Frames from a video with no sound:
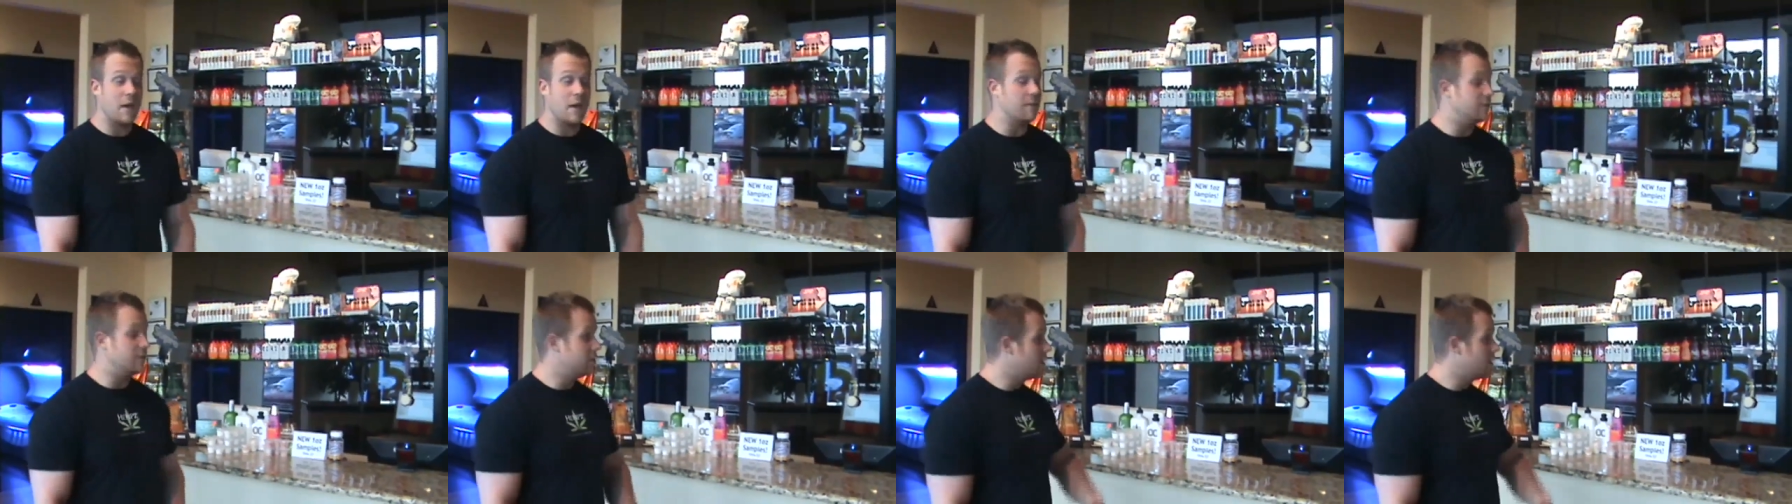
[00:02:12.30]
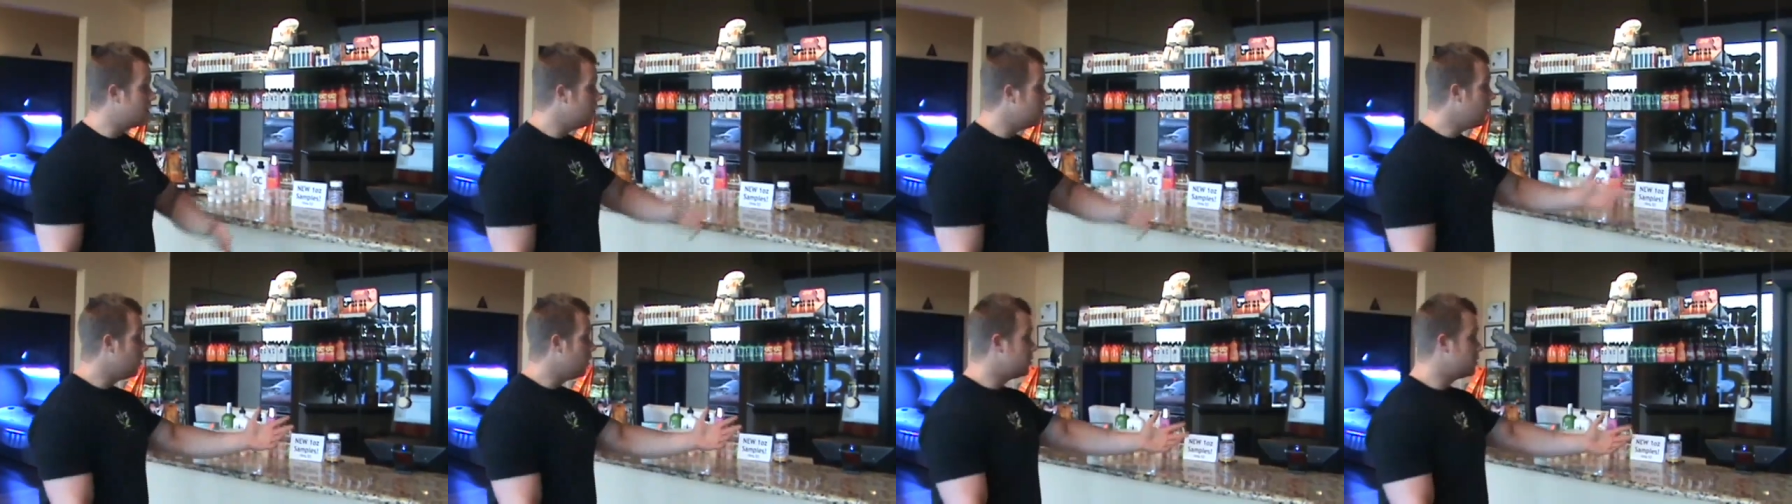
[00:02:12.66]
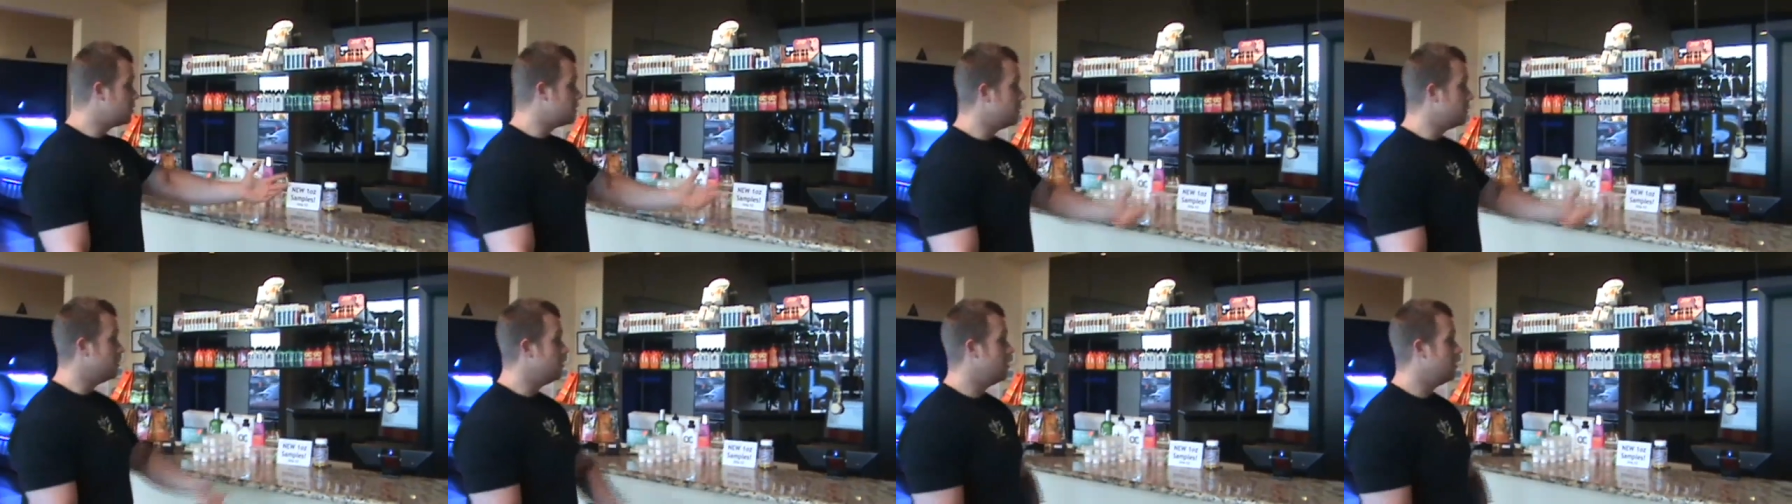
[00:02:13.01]
have a ton of
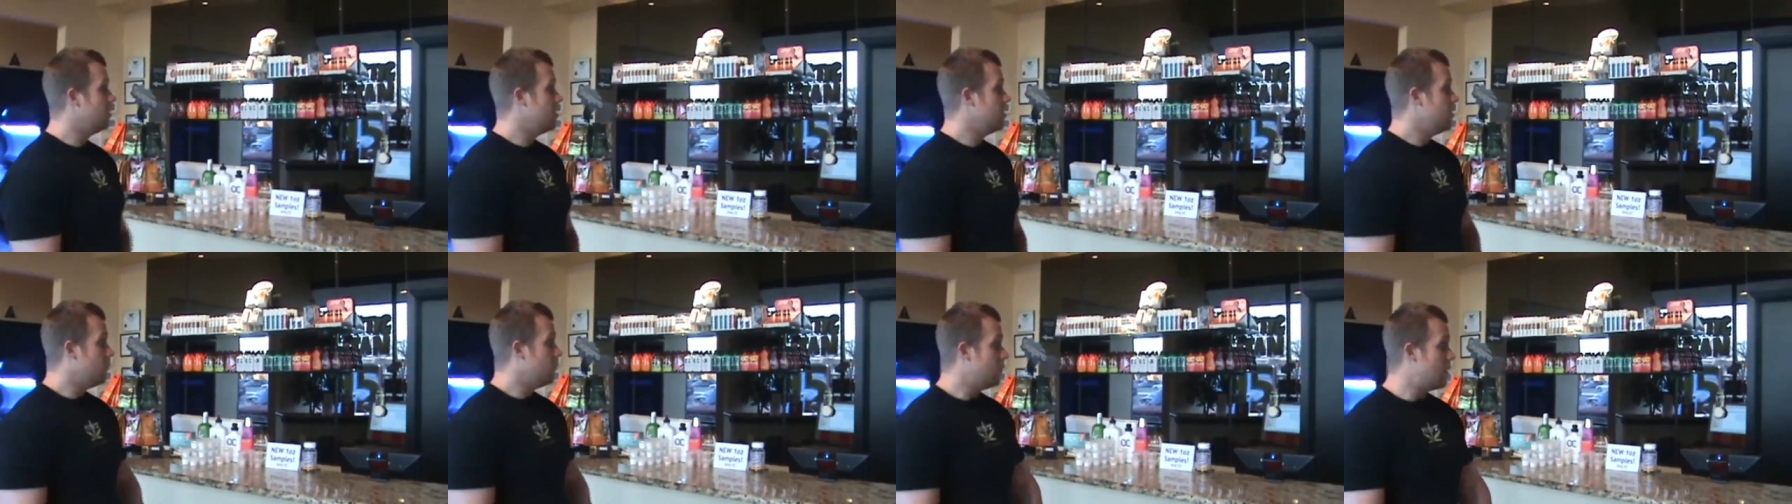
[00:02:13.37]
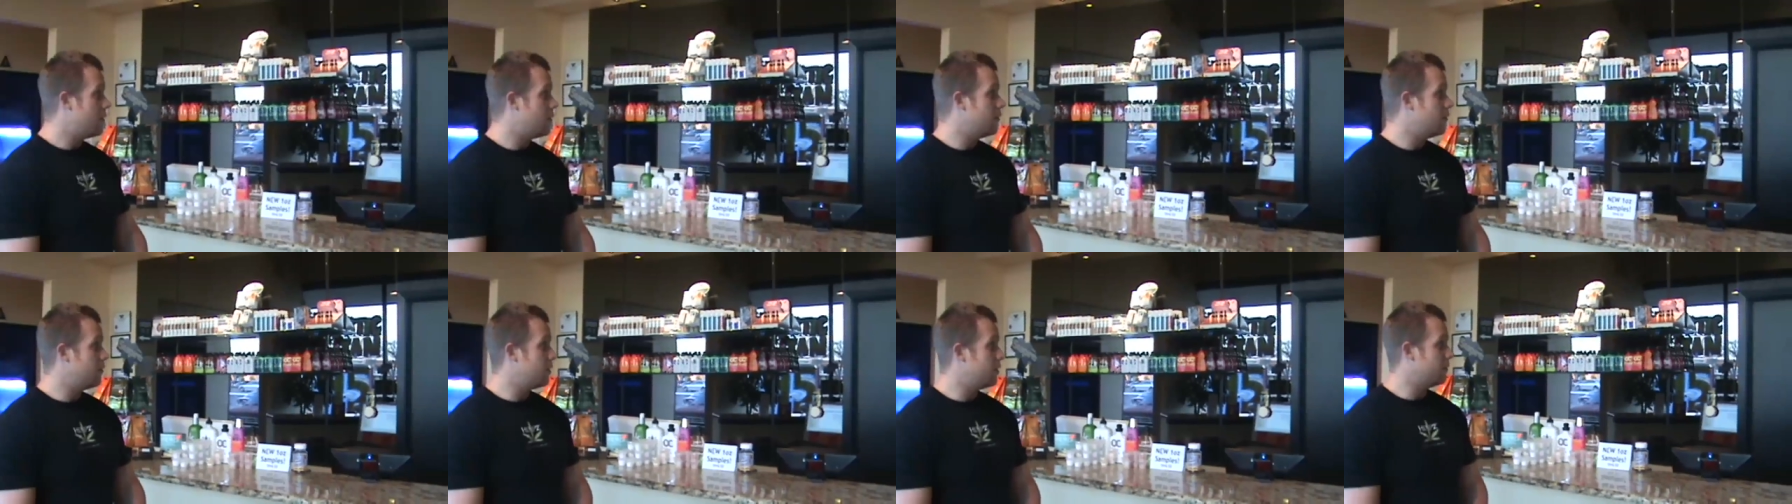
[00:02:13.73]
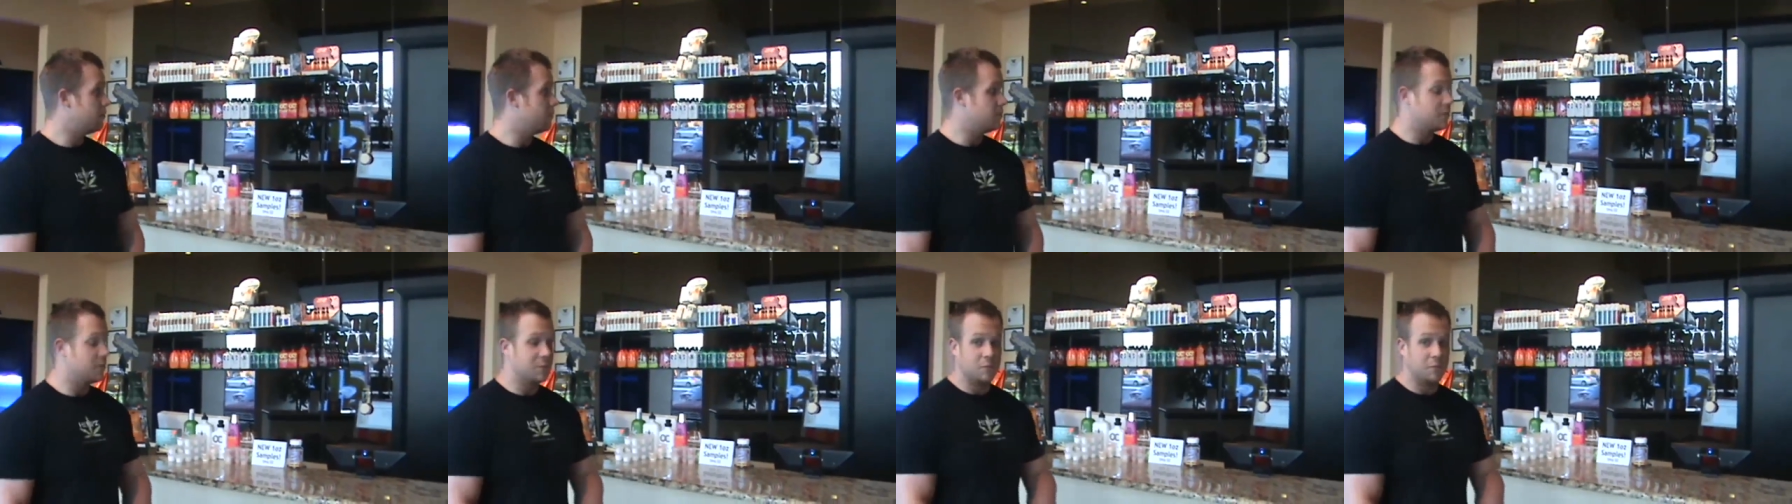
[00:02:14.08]
lotion. We have everything
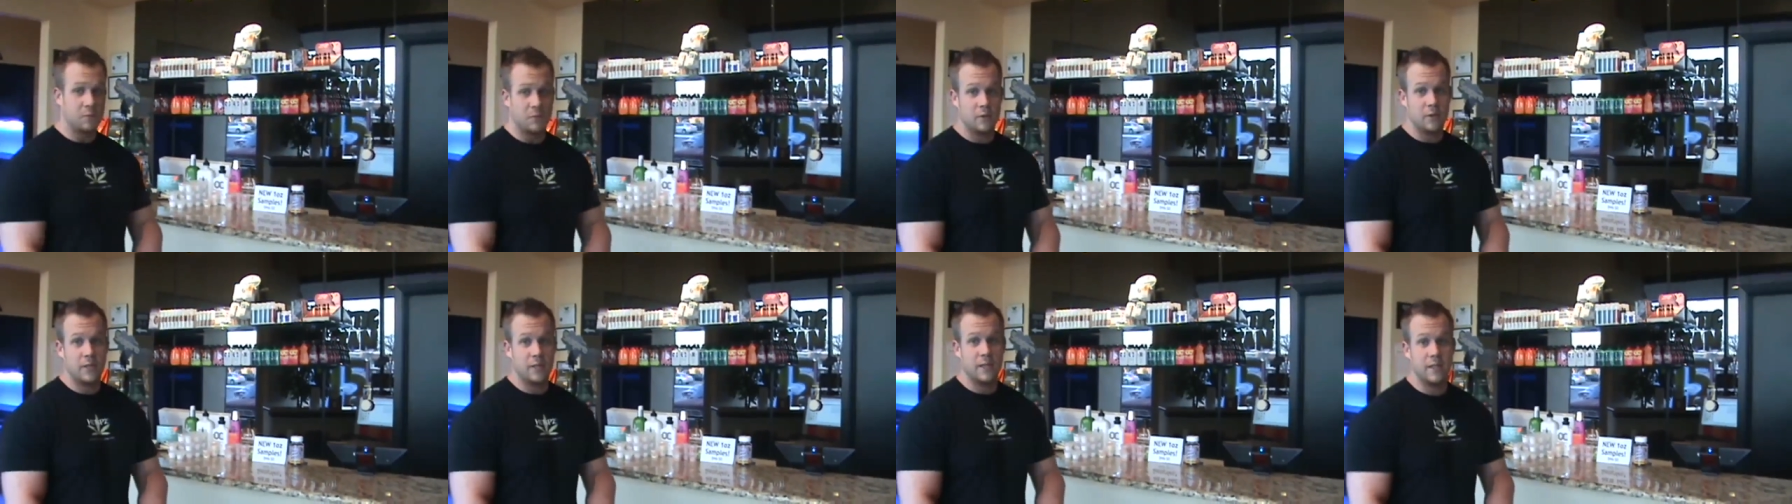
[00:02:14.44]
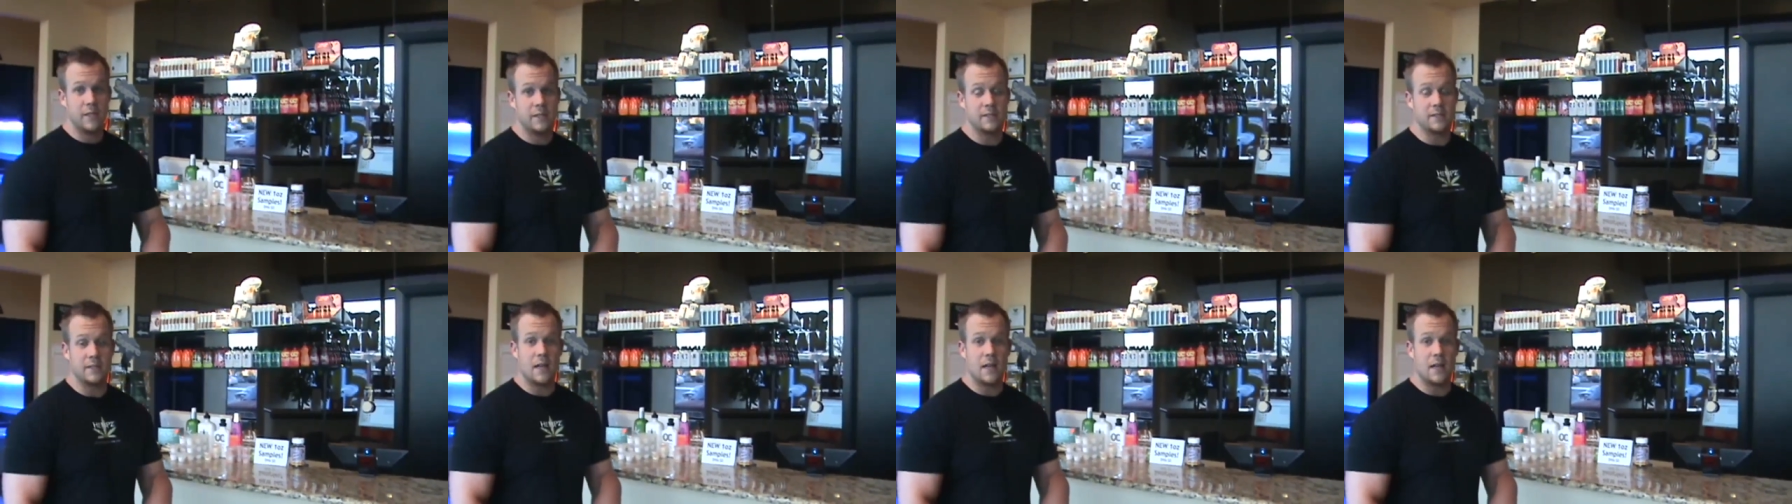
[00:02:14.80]
from Supreme to